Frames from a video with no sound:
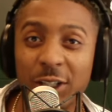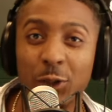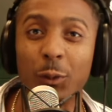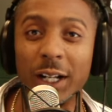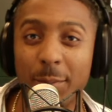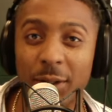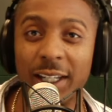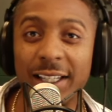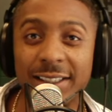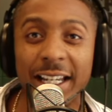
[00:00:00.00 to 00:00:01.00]
that you went up
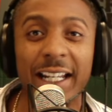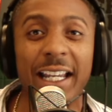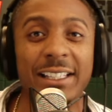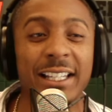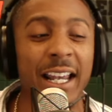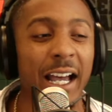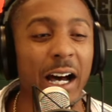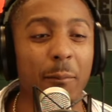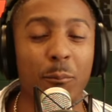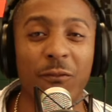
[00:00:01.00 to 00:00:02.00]
against. It is
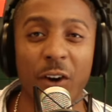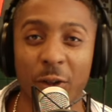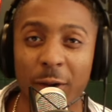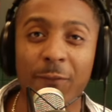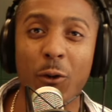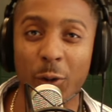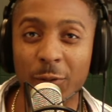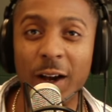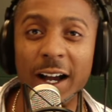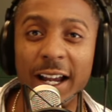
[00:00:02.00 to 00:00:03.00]
further
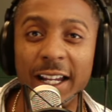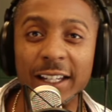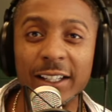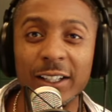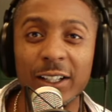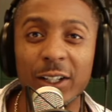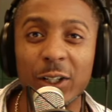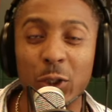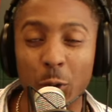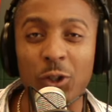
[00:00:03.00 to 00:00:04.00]
fortifying
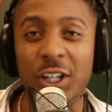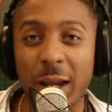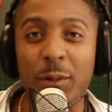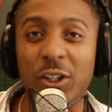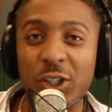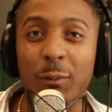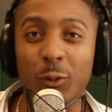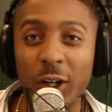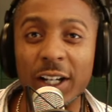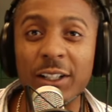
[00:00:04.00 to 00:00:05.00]
your championship
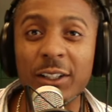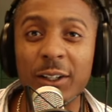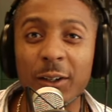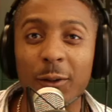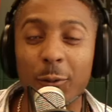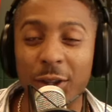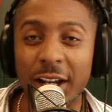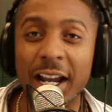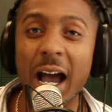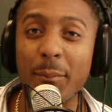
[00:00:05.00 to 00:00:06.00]
run when
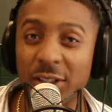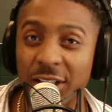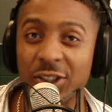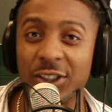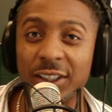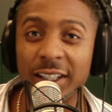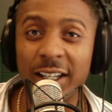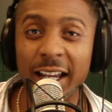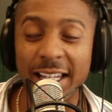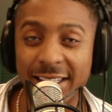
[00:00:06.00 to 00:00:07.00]
the competition
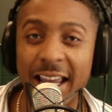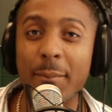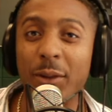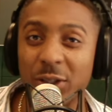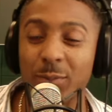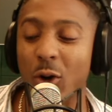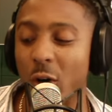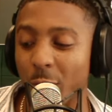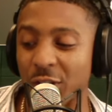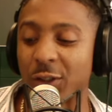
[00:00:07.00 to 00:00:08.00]
is that much
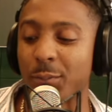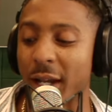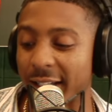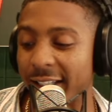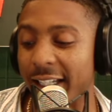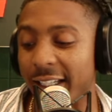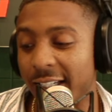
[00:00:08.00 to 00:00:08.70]
more respected.